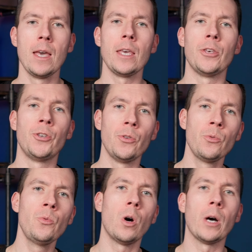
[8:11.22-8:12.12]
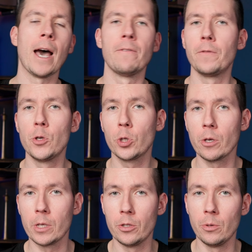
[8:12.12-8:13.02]
You have a
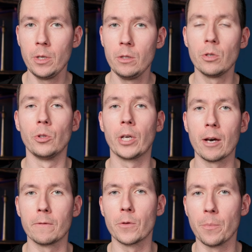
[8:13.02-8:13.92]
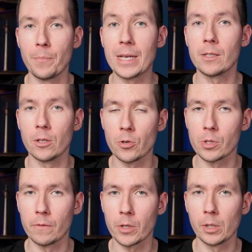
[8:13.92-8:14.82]
fiduciary duty to look out for the best
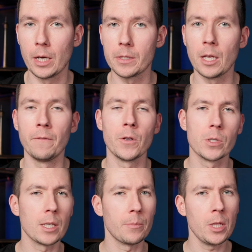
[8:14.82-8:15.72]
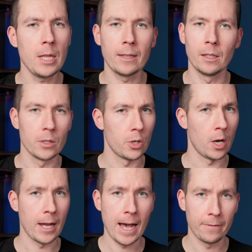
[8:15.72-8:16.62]
interests of your clients. And if there's something that does
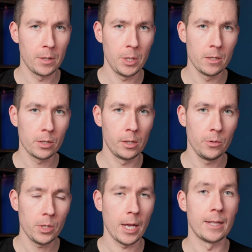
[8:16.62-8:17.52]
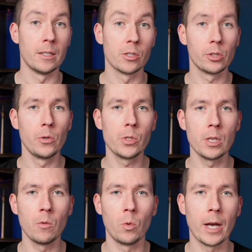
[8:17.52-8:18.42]
not have to be disclosed and
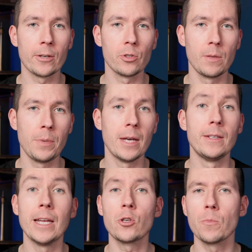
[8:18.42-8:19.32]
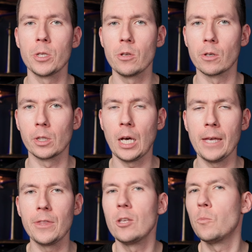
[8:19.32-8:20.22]
disclosing it would actually be a detriment to your
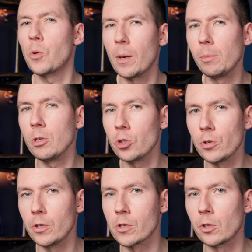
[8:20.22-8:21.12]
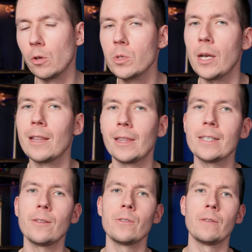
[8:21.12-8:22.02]
client, then you probably shouldn't disclose it
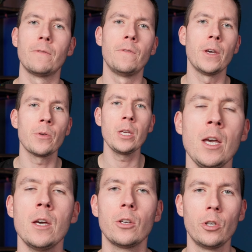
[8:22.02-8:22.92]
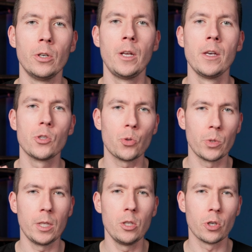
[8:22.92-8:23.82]
unless there's a very good
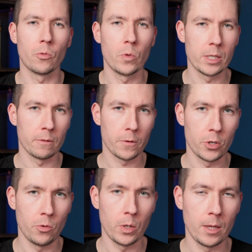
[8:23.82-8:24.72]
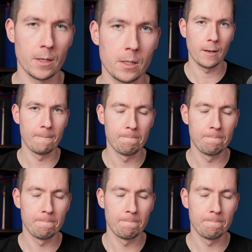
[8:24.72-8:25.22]
strategic reason for doing this.